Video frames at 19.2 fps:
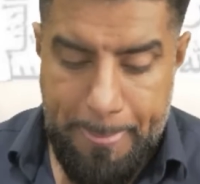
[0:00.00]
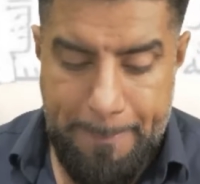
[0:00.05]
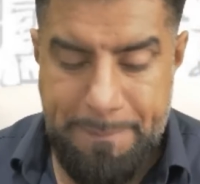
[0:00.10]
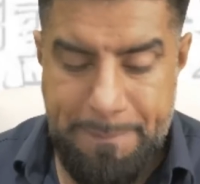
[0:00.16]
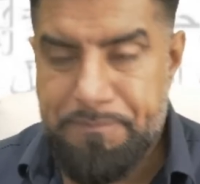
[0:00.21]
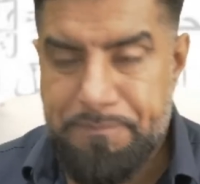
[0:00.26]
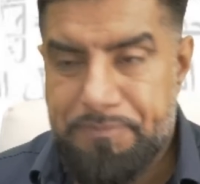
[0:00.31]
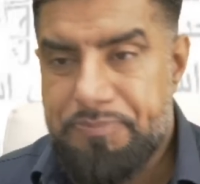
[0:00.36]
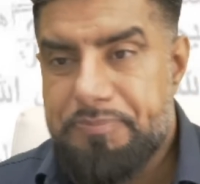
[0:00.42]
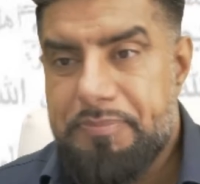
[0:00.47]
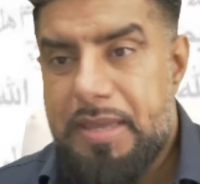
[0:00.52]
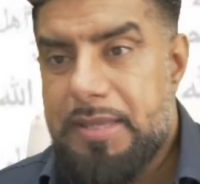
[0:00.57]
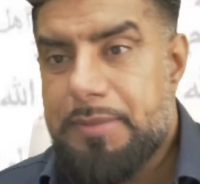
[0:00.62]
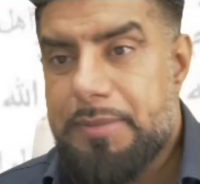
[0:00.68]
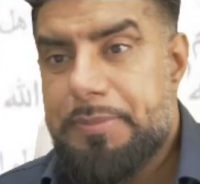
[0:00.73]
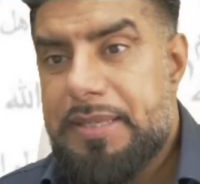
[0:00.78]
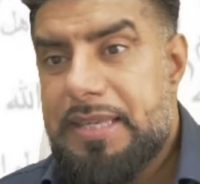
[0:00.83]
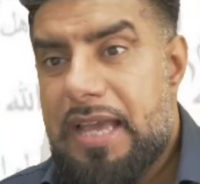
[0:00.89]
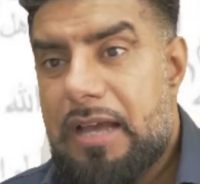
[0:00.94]

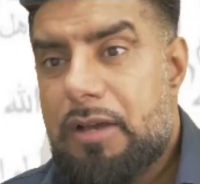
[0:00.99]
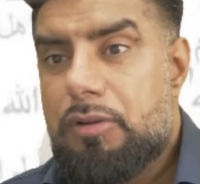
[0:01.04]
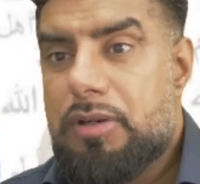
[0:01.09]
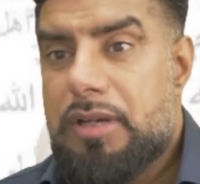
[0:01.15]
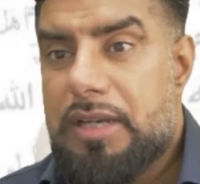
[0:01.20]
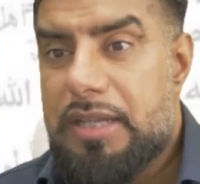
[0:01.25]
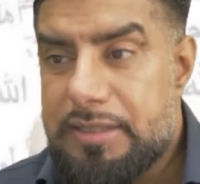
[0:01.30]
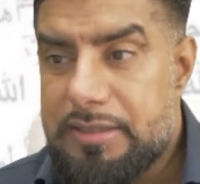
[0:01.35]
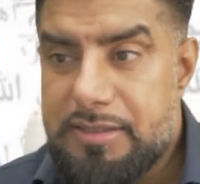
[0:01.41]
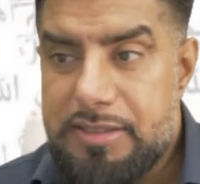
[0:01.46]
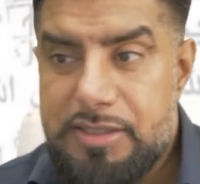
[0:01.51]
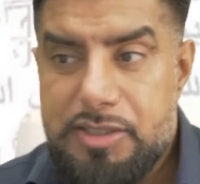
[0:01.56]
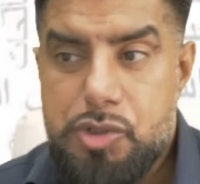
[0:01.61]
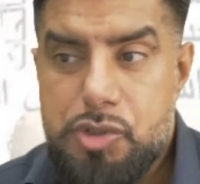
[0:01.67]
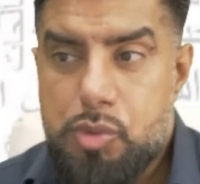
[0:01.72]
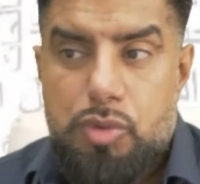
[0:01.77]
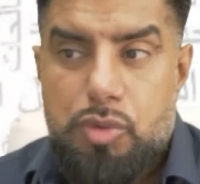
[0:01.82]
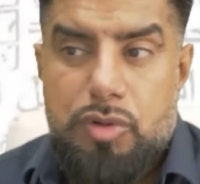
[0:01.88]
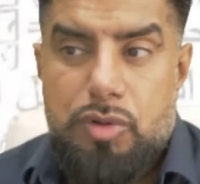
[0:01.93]
maybe outlandish,
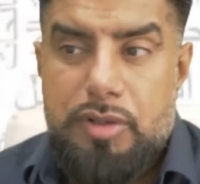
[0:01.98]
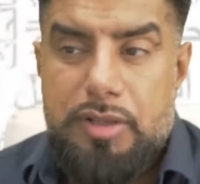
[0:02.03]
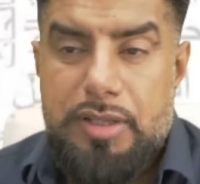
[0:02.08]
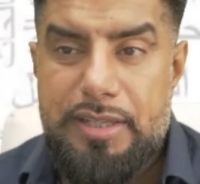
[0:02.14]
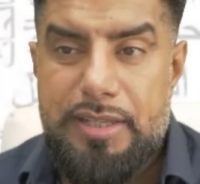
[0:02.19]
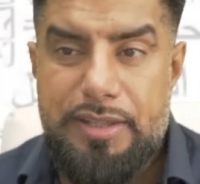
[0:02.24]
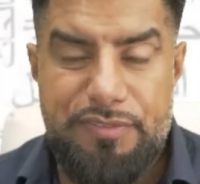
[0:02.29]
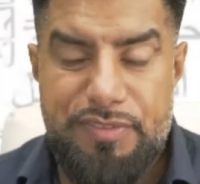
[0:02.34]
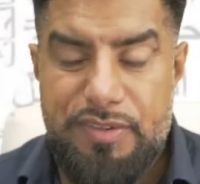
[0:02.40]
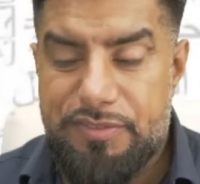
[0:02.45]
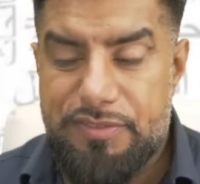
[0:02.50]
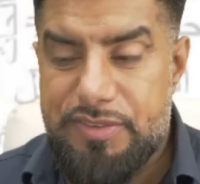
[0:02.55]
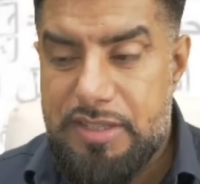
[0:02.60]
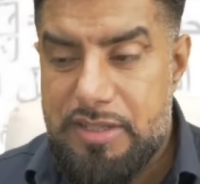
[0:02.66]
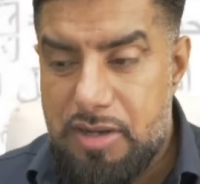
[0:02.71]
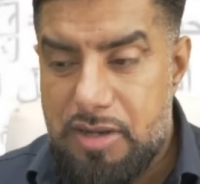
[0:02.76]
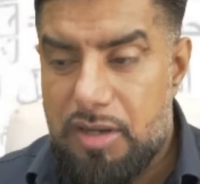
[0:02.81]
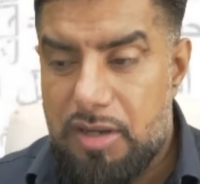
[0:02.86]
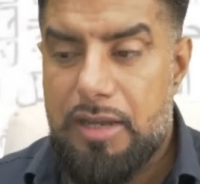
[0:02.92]
or even if they're
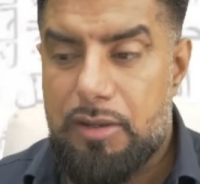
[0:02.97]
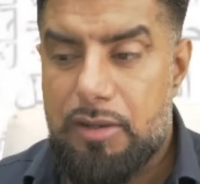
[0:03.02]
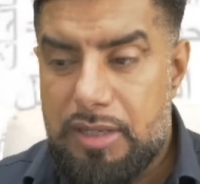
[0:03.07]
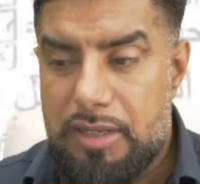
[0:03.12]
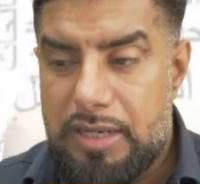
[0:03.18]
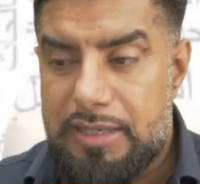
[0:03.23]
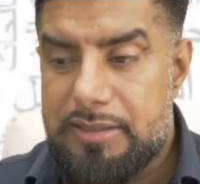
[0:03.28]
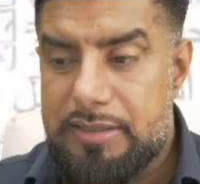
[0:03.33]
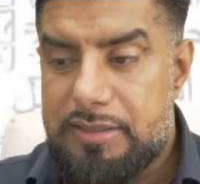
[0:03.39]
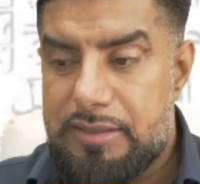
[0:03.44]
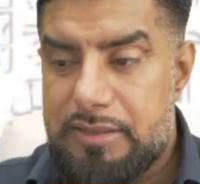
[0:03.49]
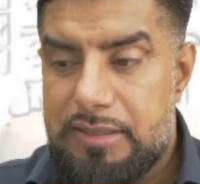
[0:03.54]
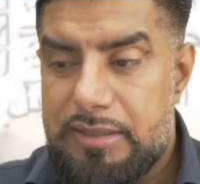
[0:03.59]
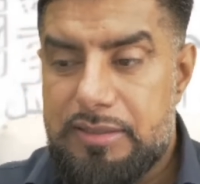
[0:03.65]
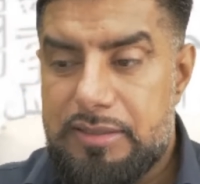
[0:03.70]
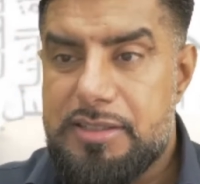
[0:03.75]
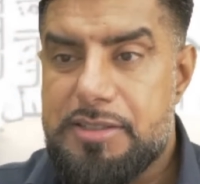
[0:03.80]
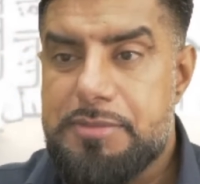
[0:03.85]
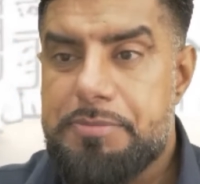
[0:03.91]
not
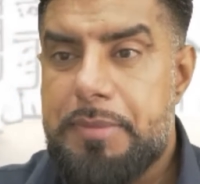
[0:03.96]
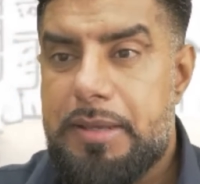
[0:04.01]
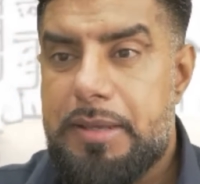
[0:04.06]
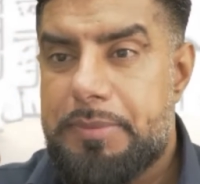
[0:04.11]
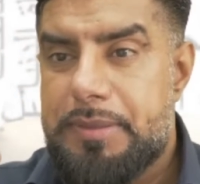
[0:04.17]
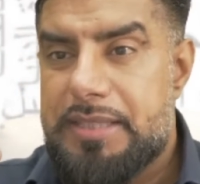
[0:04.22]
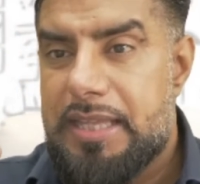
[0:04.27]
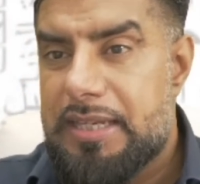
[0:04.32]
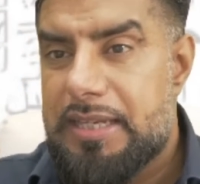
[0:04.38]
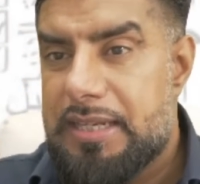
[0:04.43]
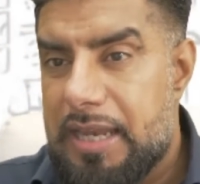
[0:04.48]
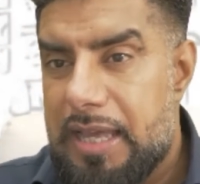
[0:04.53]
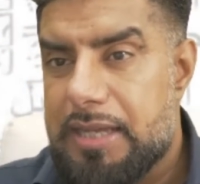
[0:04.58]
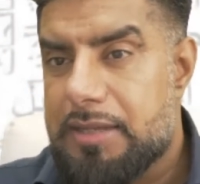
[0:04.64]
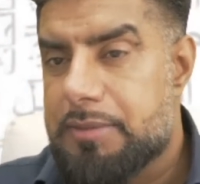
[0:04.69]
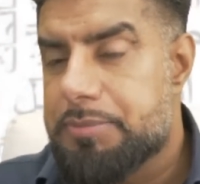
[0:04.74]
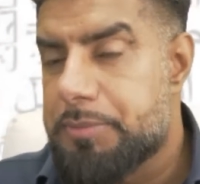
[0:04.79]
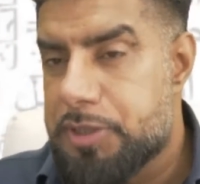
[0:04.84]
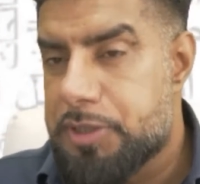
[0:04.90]
outlandish, maybe they
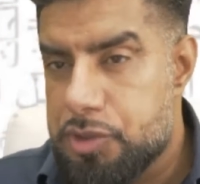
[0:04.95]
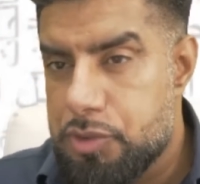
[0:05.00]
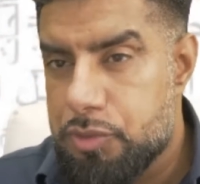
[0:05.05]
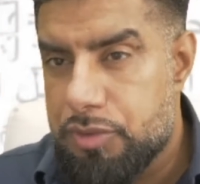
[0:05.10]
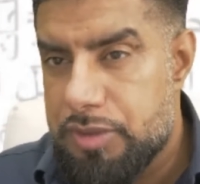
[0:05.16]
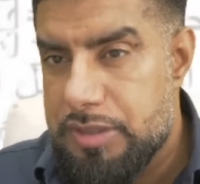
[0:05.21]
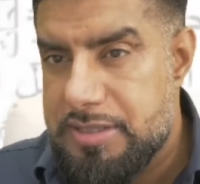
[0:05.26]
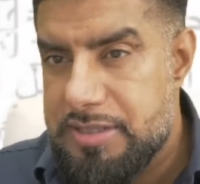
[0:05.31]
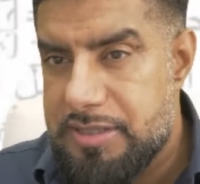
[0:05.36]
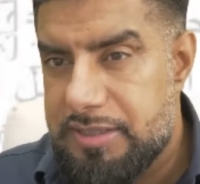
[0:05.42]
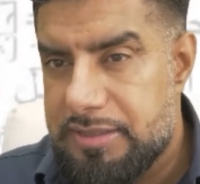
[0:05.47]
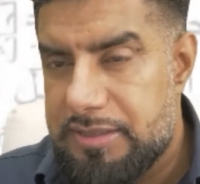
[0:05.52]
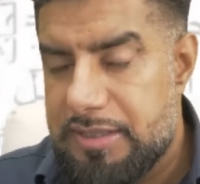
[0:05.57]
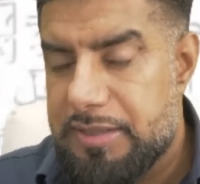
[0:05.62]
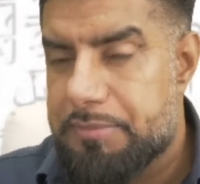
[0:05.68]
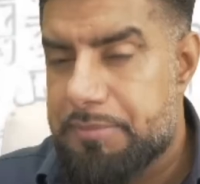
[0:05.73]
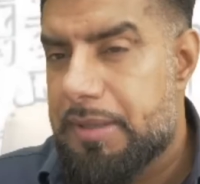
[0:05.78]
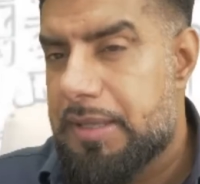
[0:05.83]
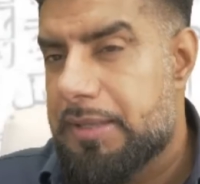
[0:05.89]
lack maturity,
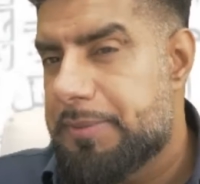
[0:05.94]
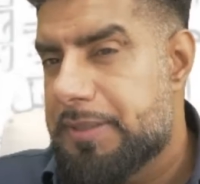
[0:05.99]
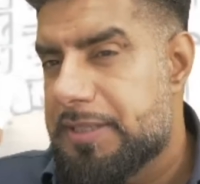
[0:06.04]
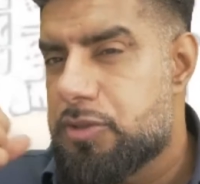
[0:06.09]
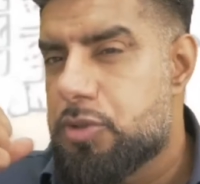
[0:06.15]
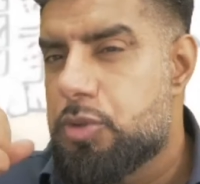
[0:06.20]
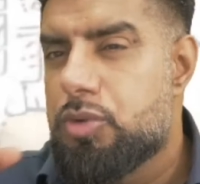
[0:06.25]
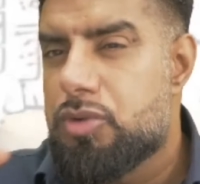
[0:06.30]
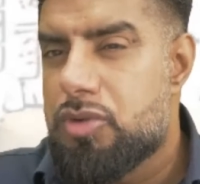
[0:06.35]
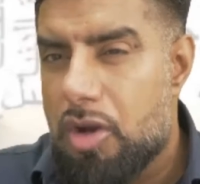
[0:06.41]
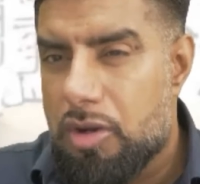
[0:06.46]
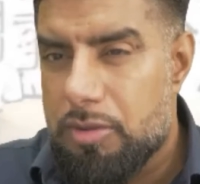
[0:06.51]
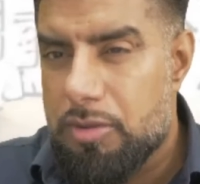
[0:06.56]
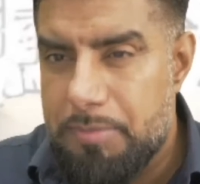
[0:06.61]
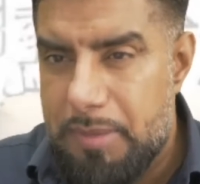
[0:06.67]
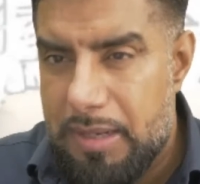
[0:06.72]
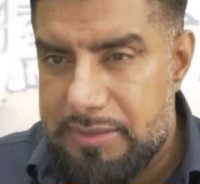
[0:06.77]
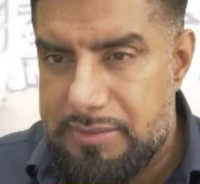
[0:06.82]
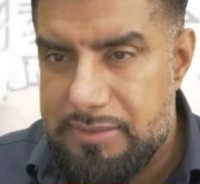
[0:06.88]
they may be too
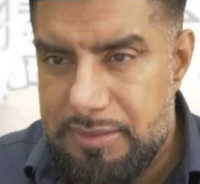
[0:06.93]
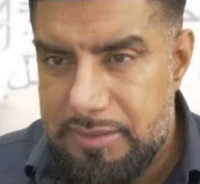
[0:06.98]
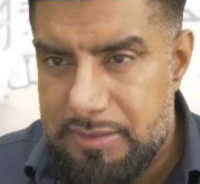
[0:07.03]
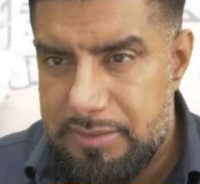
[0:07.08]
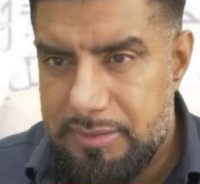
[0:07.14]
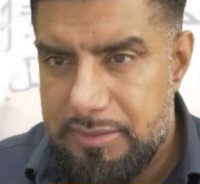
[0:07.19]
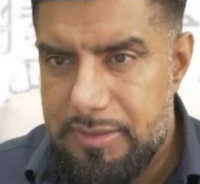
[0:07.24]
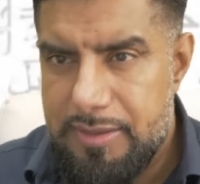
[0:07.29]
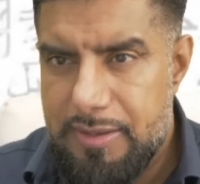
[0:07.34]
dogmatic,